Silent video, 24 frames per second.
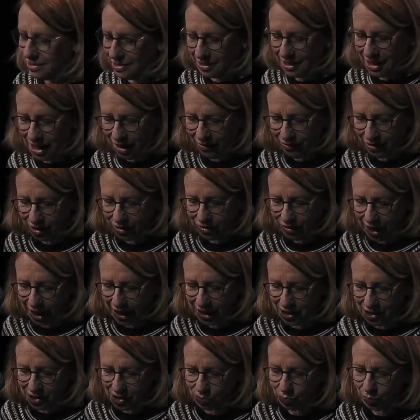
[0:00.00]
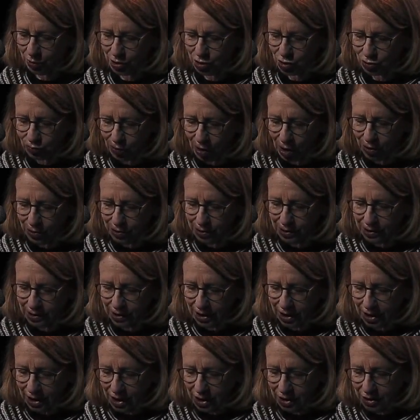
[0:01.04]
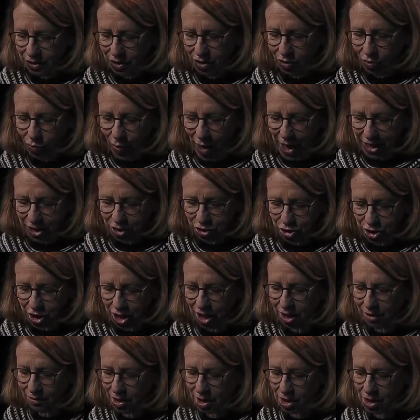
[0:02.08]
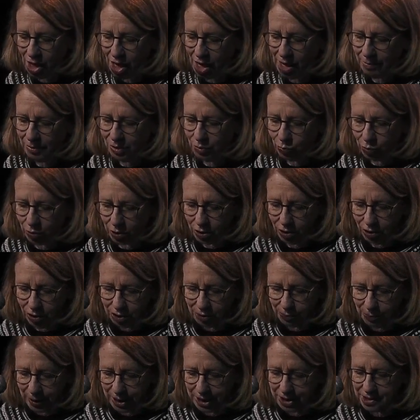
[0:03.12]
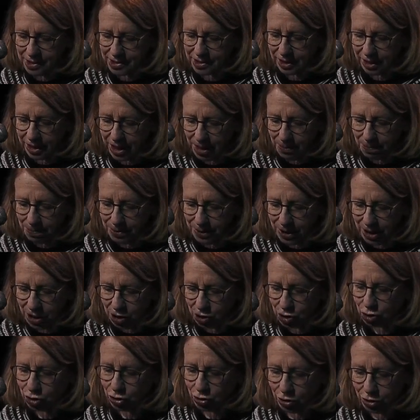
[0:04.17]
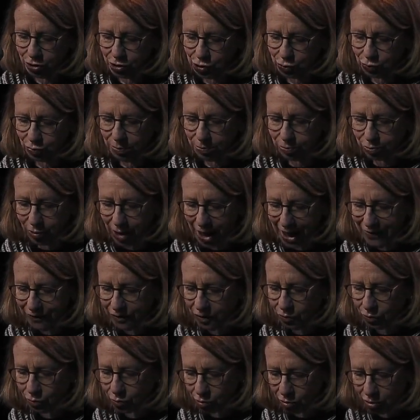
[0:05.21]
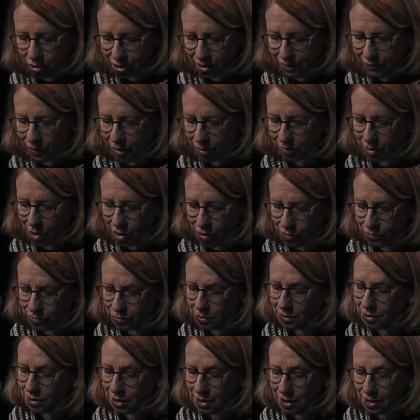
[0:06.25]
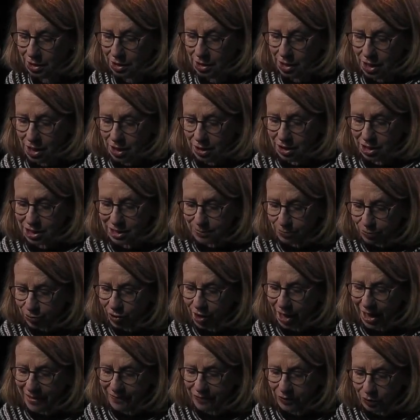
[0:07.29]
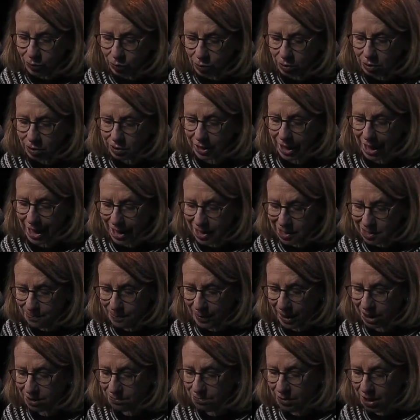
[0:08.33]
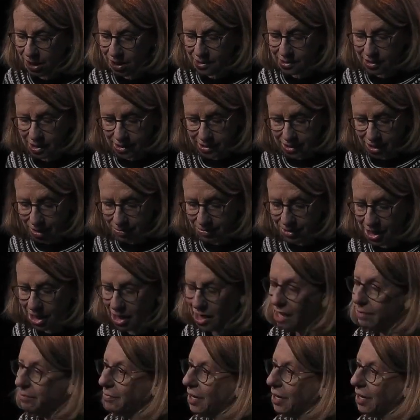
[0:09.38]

as Heraclitus once wrote, the awake share a common world, but in sleep each turn to a private world of our own. This private world aspect means that something I